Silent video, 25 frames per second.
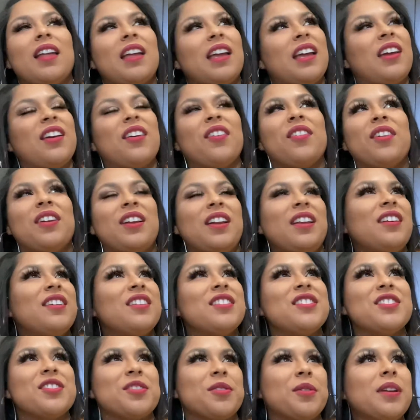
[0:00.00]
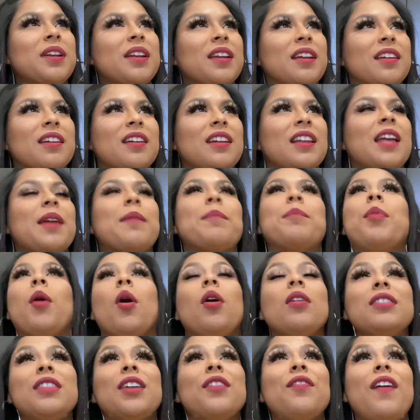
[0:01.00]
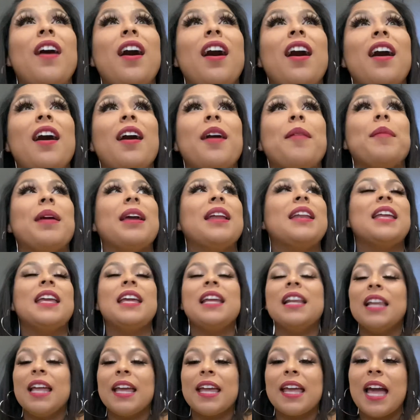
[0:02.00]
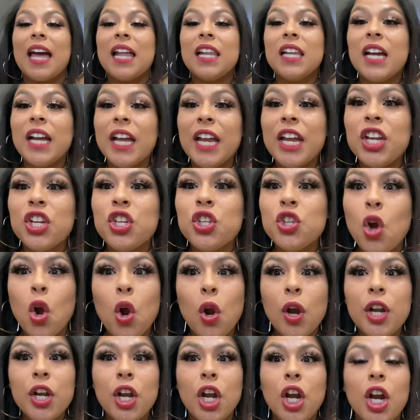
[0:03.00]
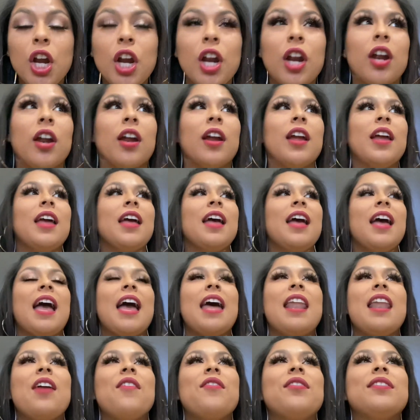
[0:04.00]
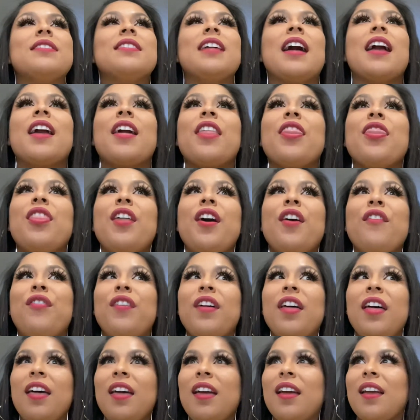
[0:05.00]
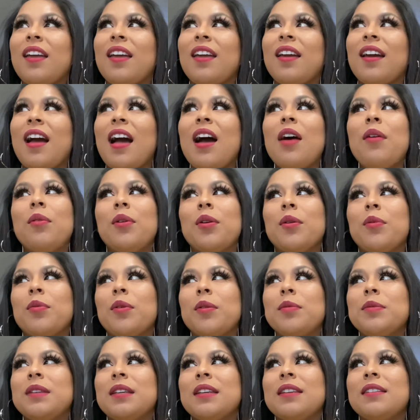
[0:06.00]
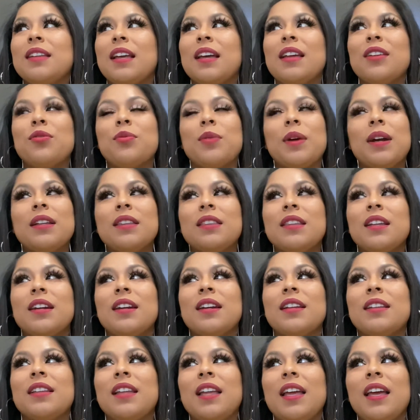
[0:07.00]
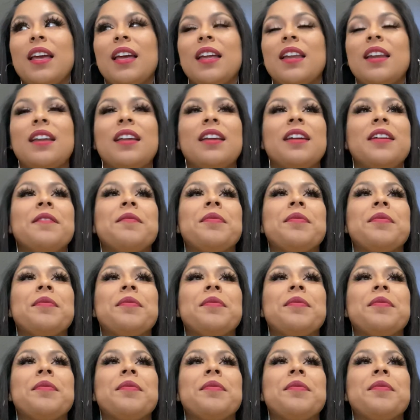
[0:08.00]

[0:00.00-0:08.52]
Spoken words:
what are you doing here? Like, both of them. And he like hella ignored her. And I was like, the fuck? I would have whooped his ass right there and then.